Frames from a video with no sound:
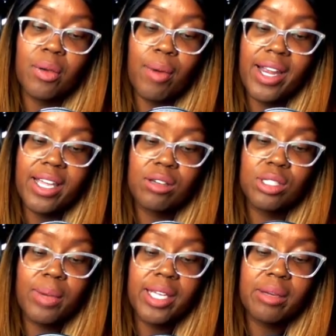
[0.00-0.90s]
radio
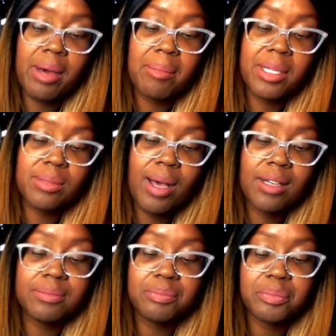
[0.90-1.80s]
to wake you up as
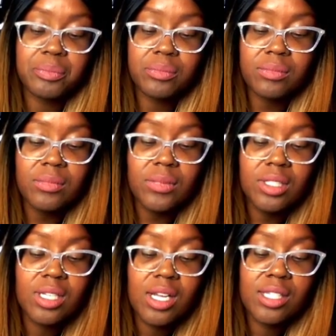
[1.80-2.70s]
well.
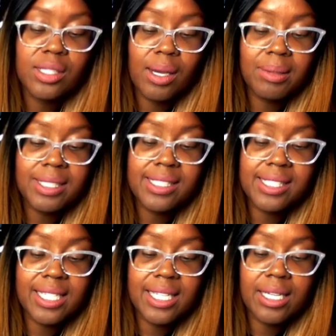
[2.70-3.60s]
So I want to
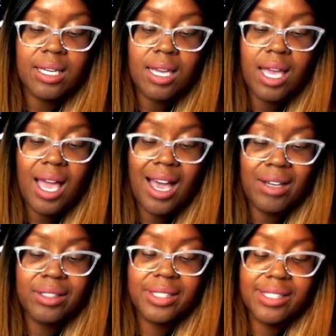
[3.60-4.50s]
see how
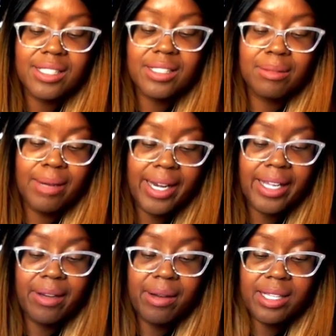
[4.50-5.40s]
you listen to the
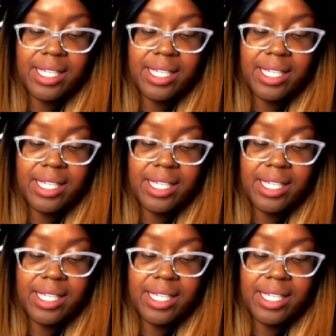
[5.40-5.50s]
radio on